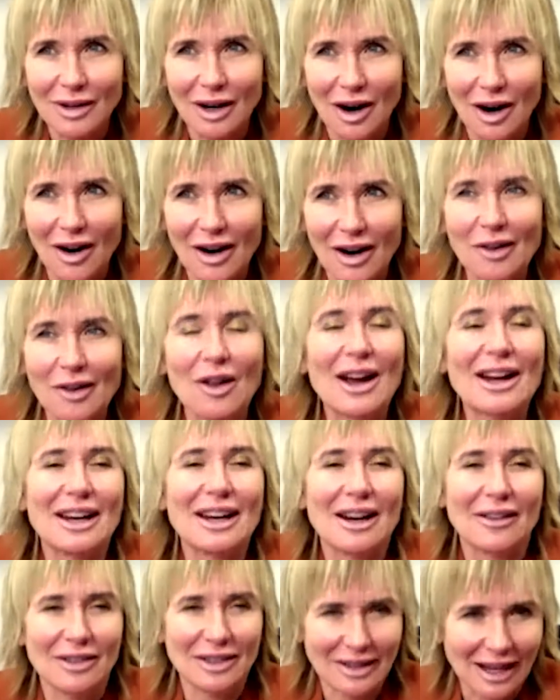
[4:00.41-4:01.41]
I like
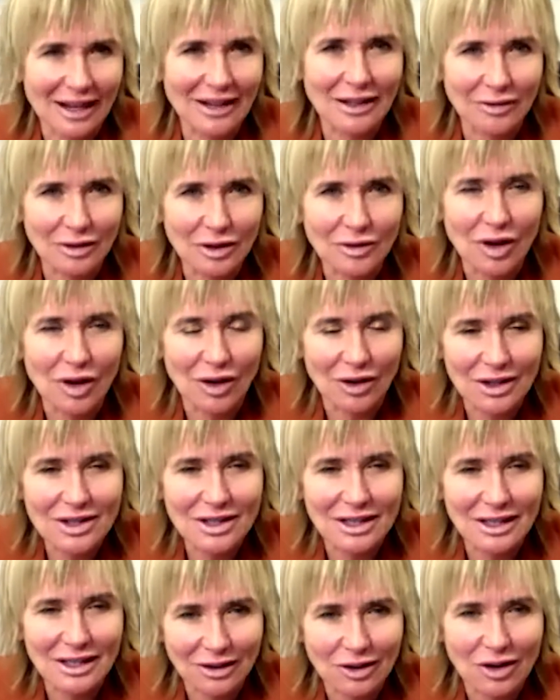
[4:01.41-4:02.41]
having that level of
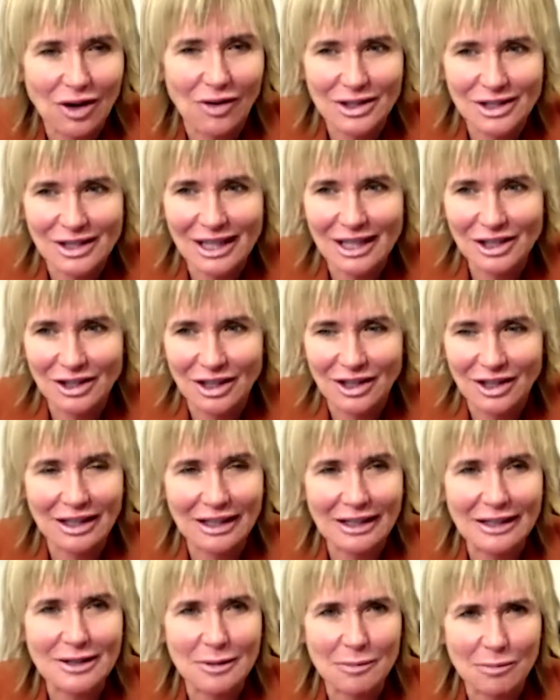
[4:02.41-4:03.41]
honesty in a conversation. I think
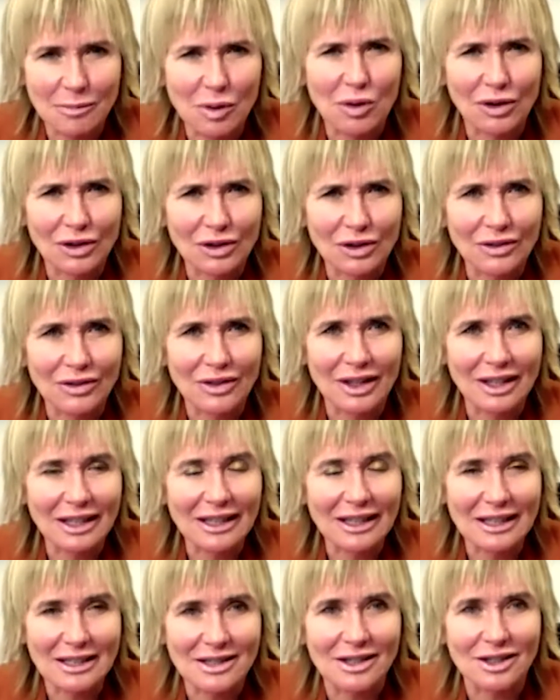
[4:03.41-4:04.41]
it's important that it
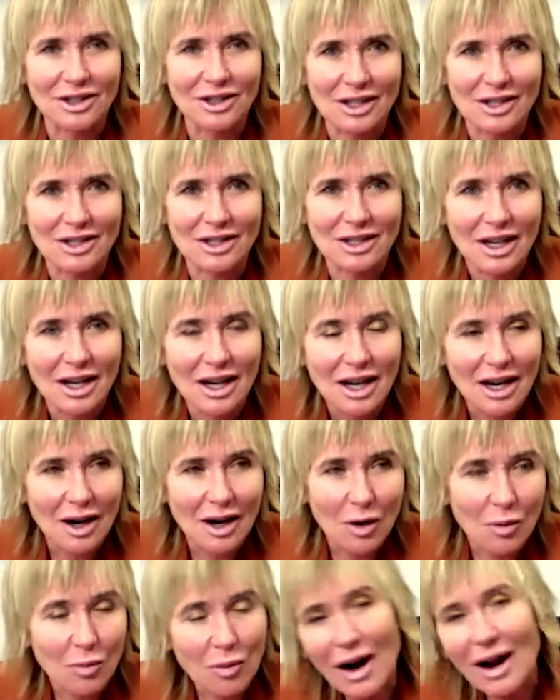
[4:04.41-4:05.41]
isn't just,
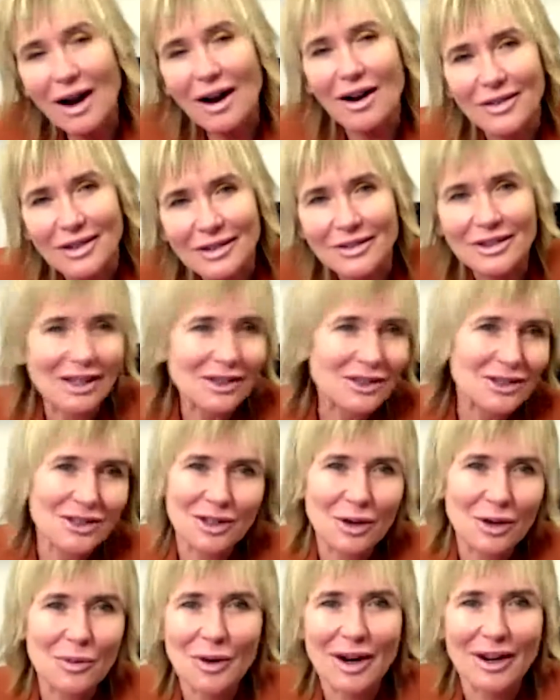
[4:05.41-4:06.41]
wow, they've done so
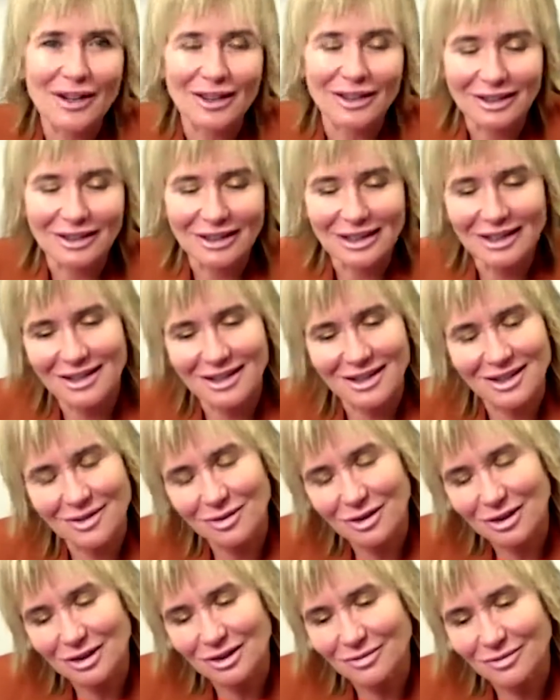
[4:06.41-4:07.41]
well. It's,
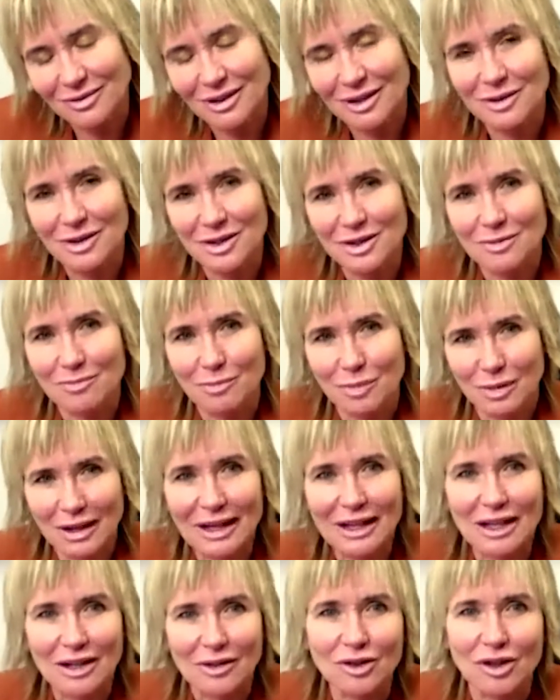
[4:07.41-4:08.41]
well, there was
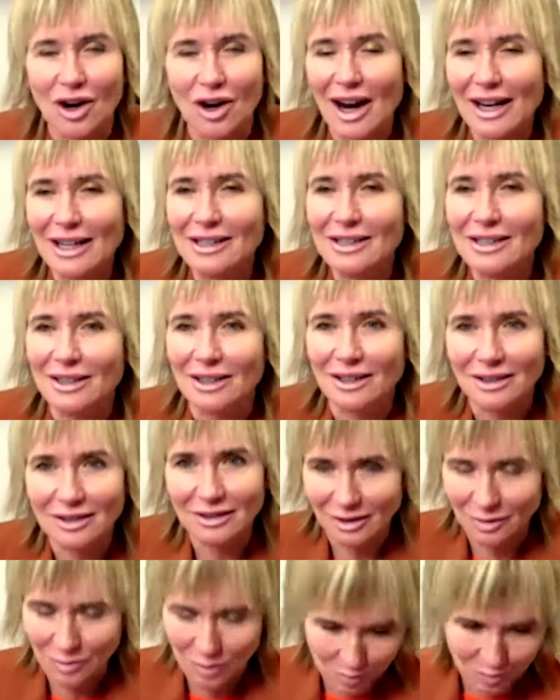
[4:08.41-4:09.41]
plenty of grind and
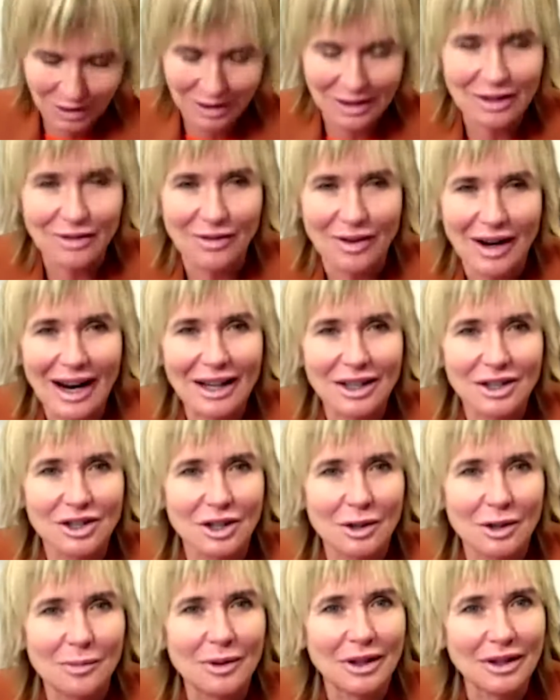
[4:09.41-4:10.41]
there was plenty of
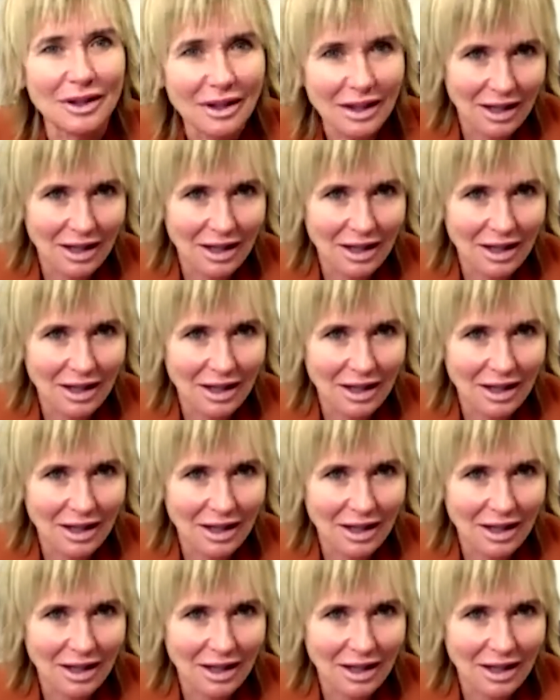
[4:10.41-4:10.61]
hardship, and